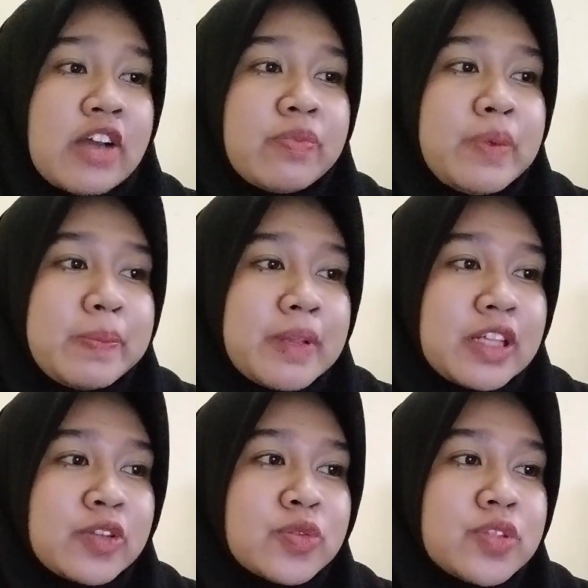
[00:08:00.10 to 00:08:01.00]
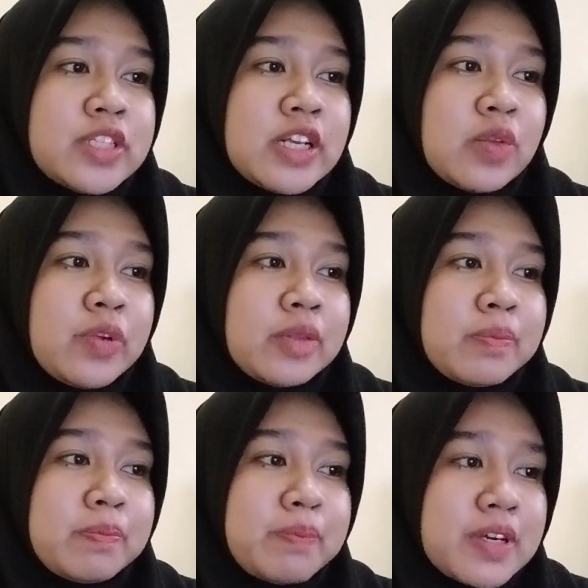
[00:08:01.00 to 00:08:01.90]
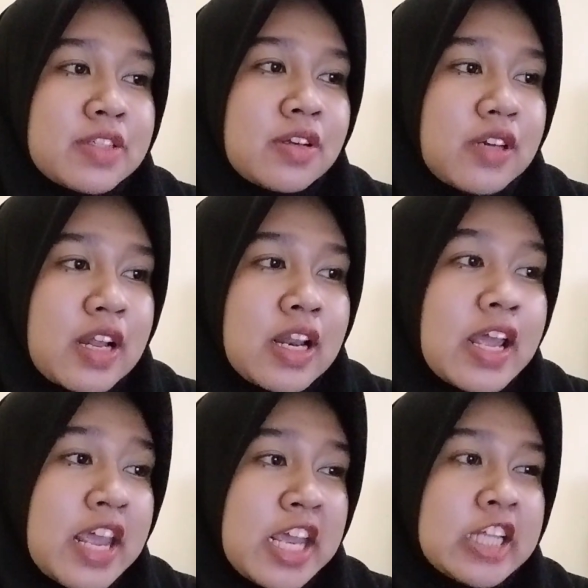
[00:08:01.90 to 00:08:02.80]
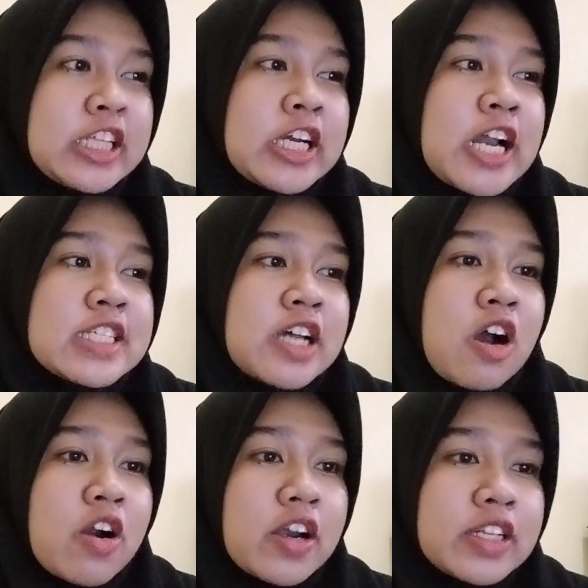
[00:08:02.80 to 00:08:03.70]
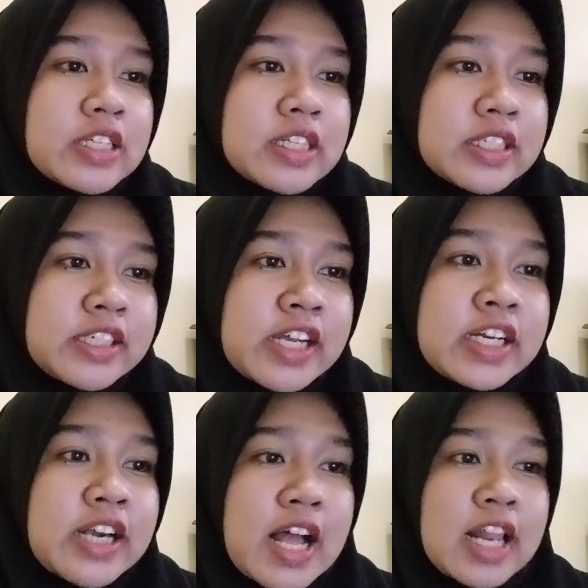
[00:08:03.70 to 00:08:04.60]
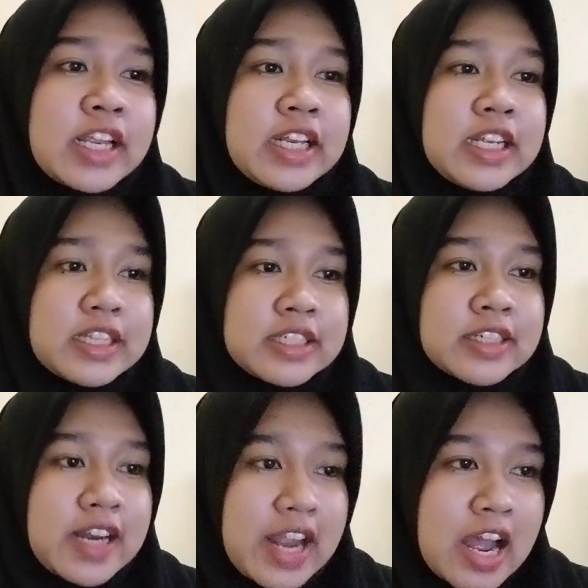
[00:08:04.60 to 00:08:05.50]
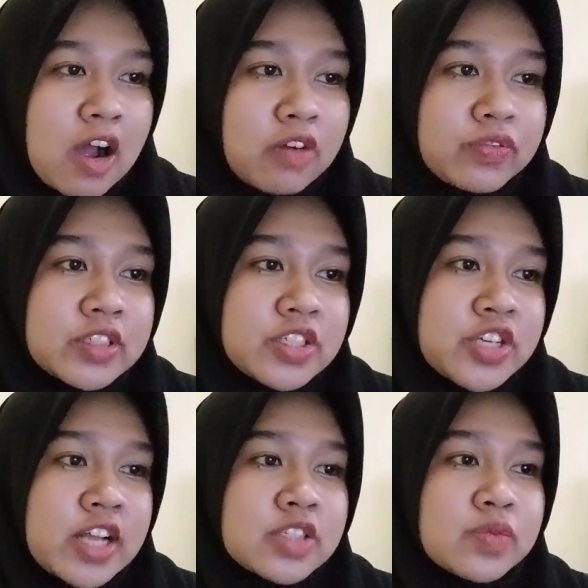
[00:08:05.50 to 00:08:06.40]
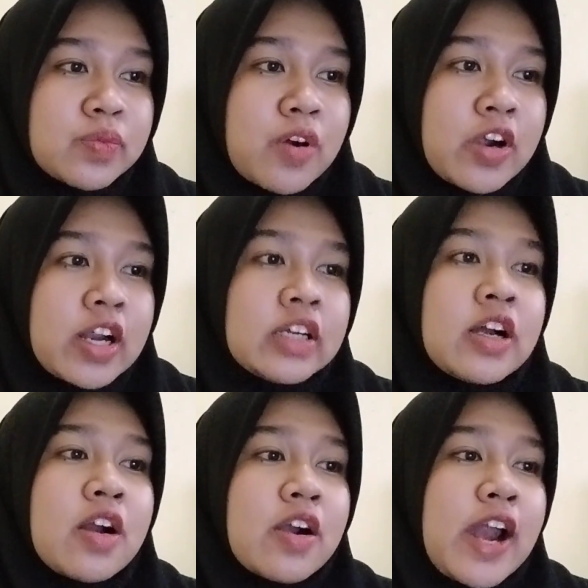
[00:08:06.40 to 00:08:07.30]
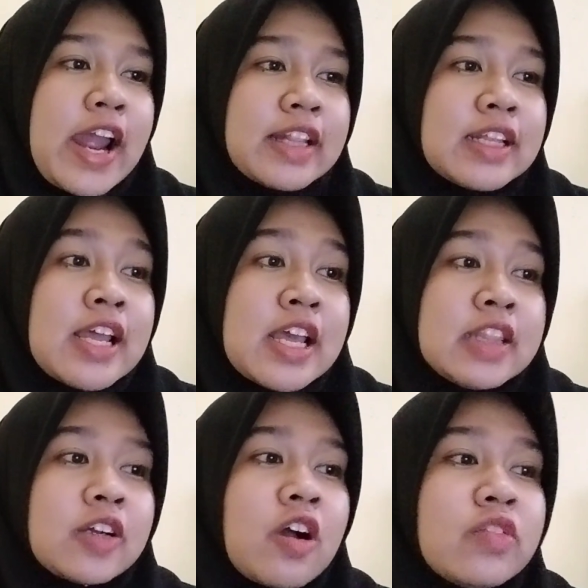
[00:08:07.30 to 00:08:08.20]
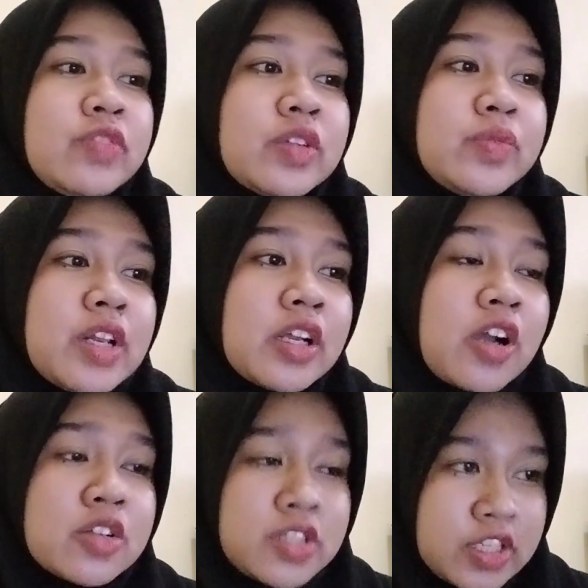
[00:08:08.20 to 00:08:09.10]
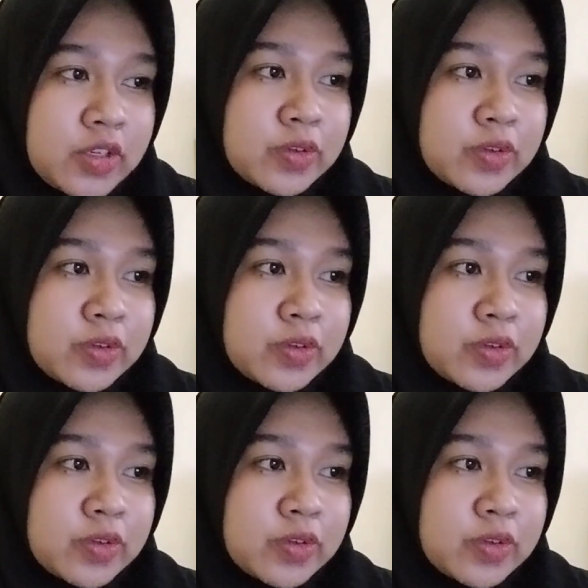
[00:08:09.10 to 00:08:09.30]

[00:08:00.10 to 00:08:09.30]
people to deal with personal interest or the general area of the change won't occur and the conflict will continue.